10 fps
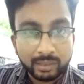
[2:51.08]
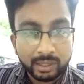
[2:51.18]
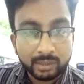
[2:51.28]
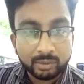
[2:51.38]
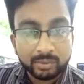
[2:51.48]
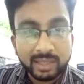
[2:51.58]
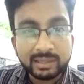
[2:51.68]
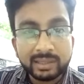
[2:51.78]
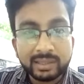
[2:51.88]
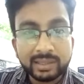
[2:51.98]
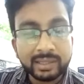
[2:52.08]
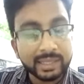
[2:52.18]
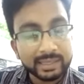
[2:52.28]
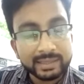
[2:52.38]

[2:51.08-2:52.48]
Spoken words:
2 monthly the